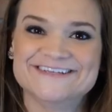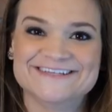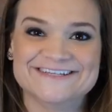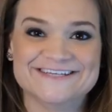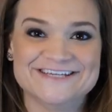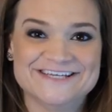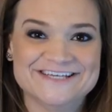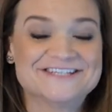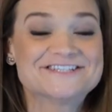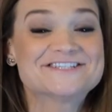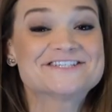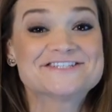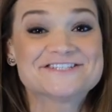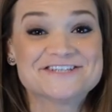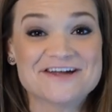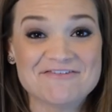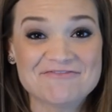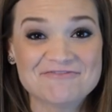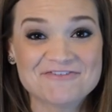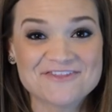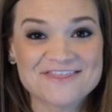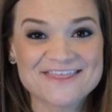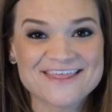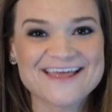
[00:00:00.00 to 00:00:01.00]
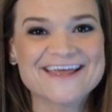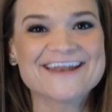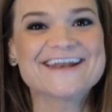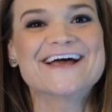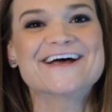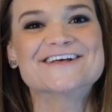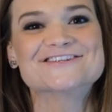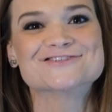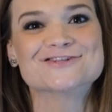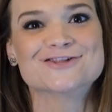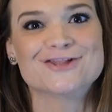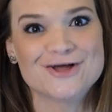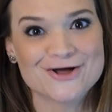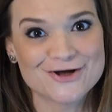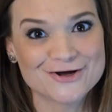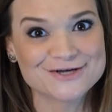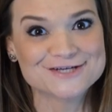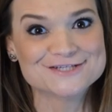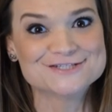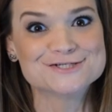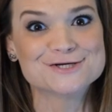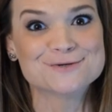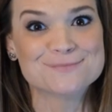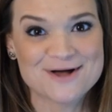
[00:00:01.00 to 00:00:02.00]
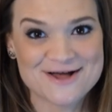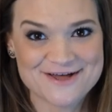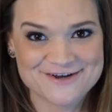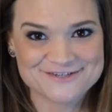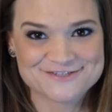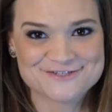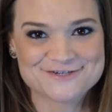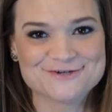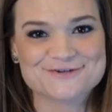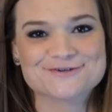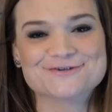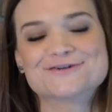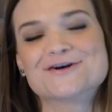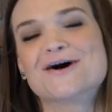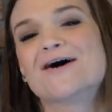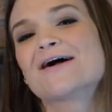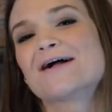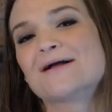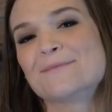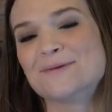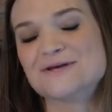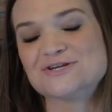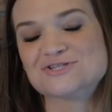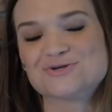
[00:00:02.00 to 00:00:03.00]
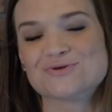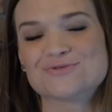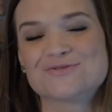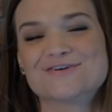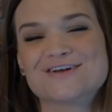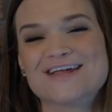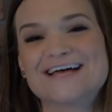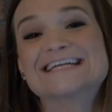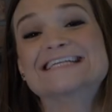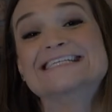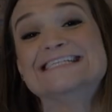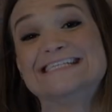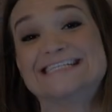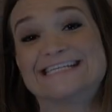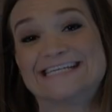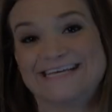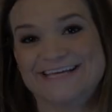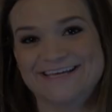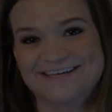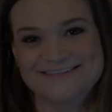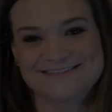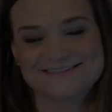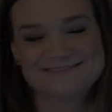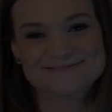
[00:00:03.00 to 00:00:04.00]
neat stuff with it as long as you monitor your dog and make sure they're not eating it.